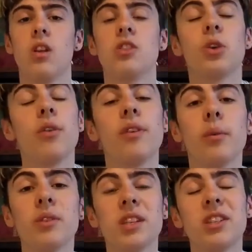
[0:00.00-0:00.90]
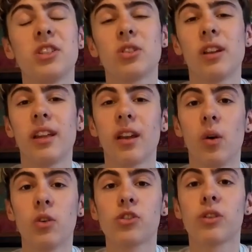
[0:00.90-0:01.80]
So I think resistance training
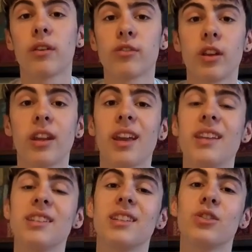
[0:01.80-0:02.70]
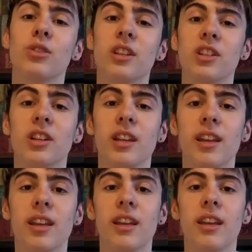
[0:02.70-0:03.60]
or strength training isn't
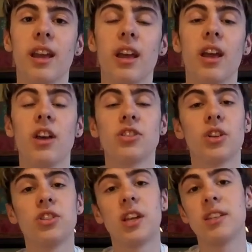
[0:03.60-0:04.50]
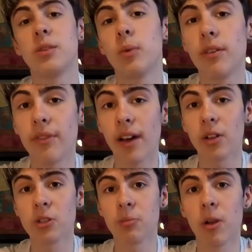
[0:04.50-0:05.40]
traditionally associated with fat
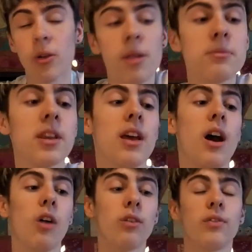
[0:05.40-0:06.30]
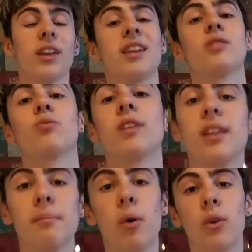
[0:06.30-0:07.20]
loss programs. However, I think it is
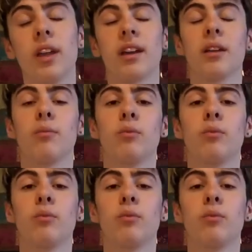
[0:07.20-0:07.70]
really important and can